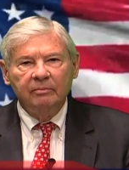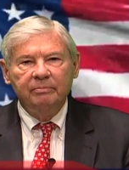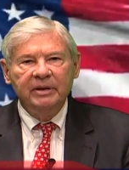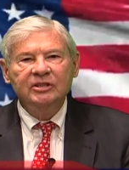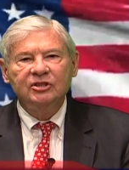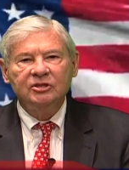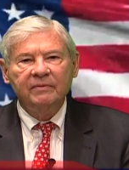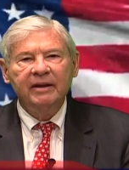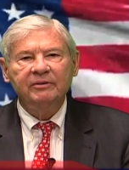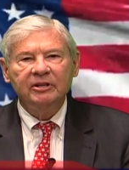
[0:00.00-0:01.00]
pieces of
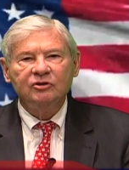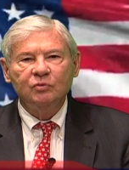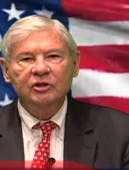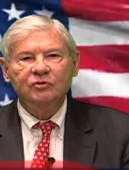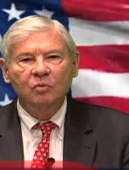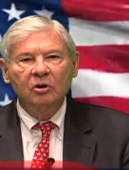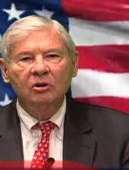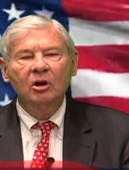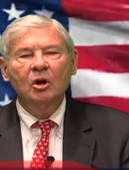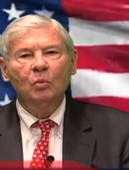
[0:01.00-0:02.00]
evidence which
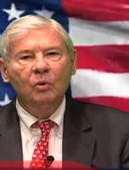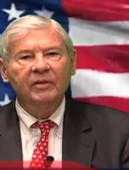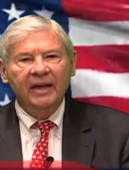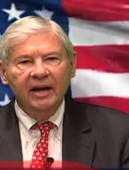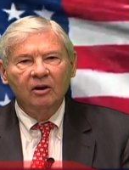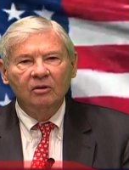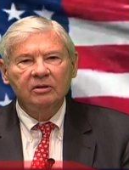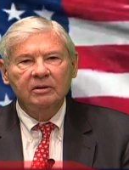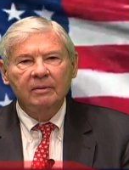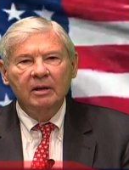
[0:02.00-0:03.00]
were withheld.
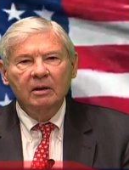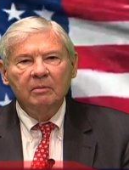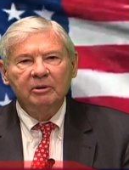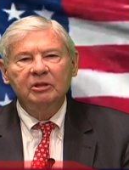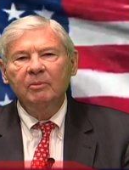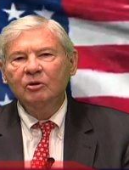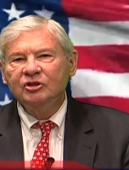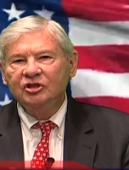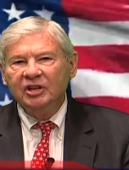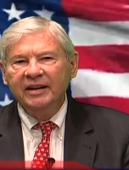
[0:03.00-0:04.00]
But the
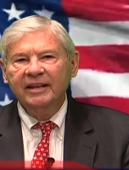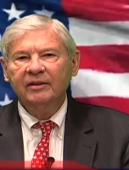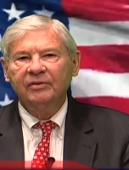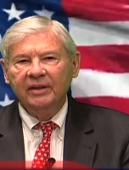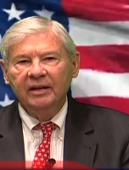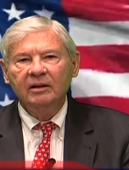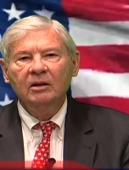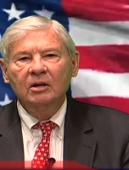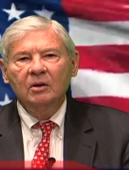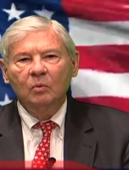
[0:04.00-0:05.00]
most stunning thing
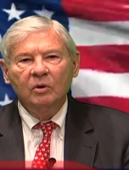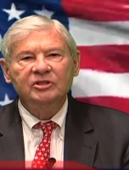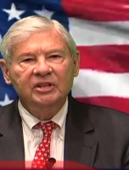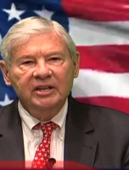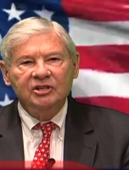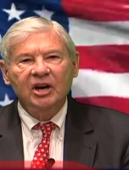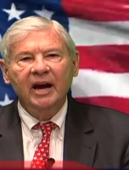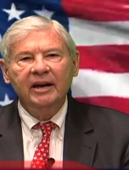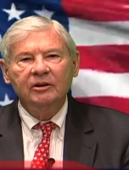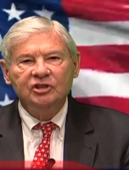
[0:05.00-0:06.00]
was an
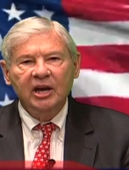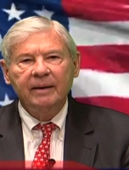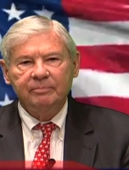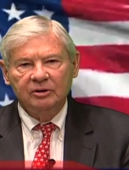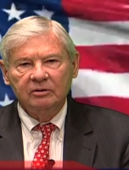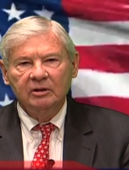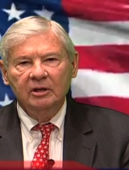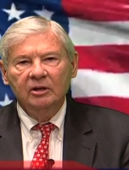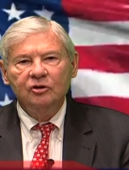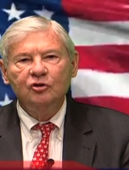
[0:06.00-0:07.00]
entire chapter,
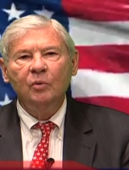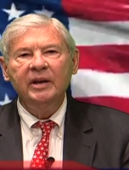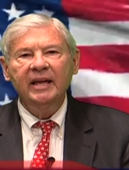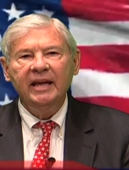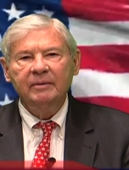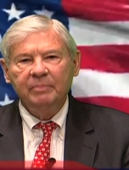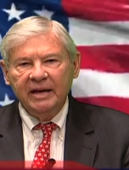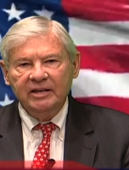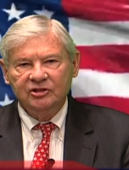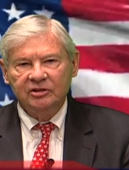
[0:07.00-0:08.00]
28
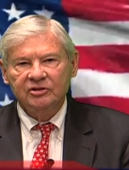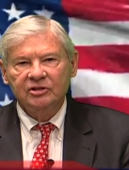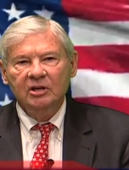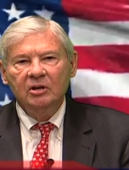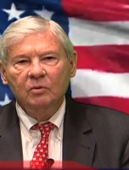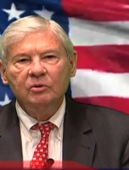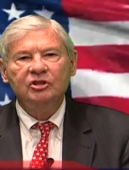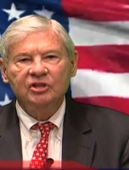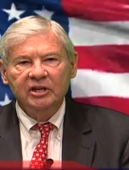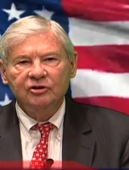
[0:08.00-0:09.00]
pages, was
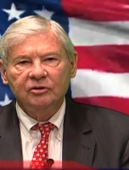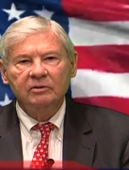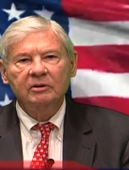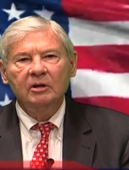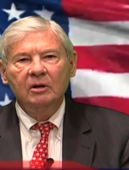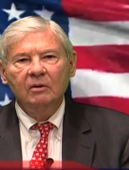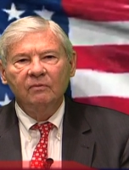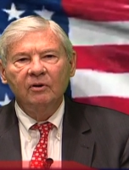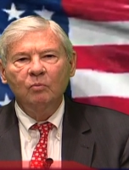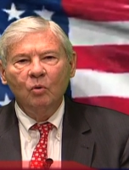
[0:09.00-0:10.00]
censured
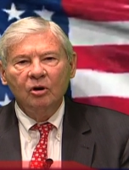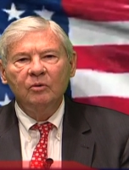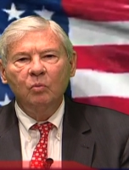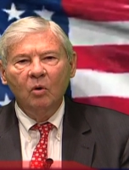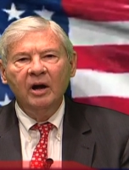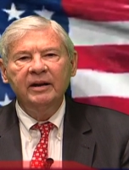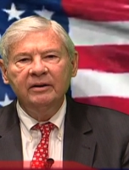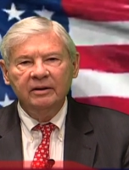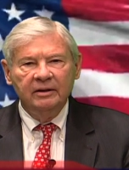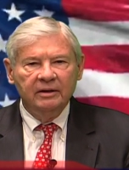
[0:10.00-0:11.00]
from word
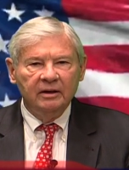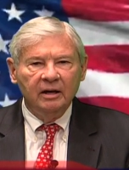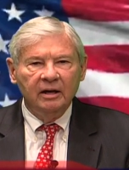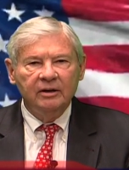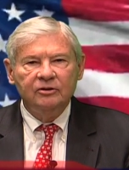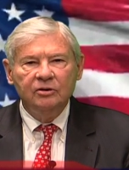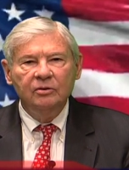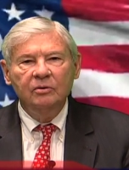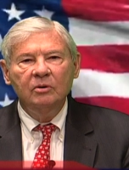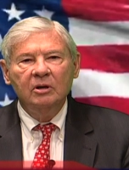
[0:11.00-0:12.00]
one
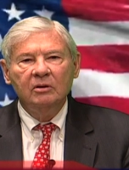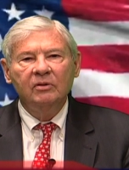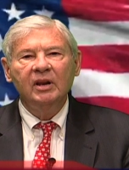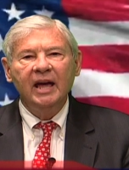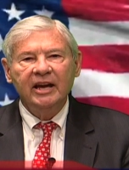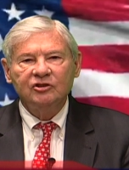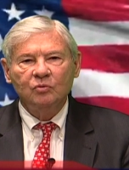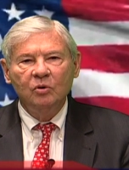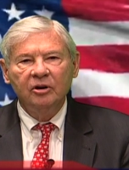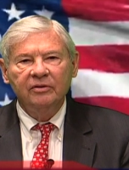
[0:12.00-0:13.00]
to the last
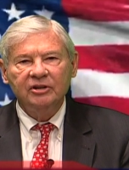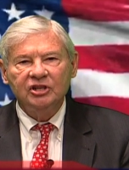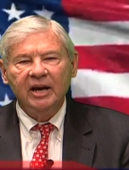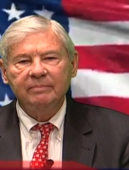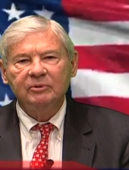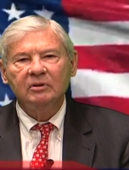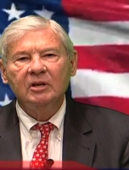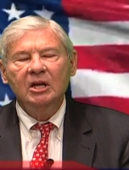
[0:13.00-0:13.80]
word of the chapter.